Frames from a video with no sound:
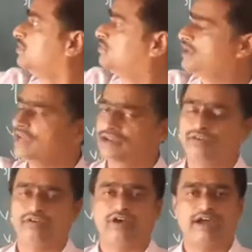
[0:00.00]
we
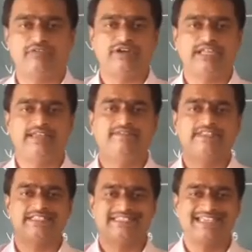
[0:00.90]
have to deal
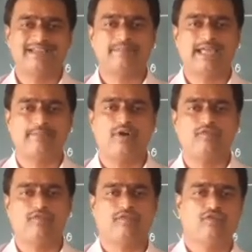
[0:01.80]
with same type of
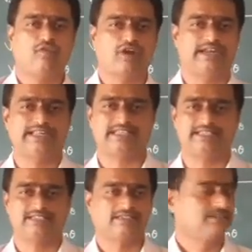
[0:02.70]

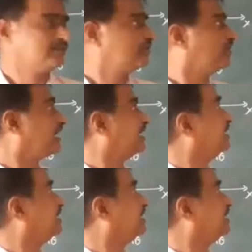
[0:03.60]
quantities. Okay,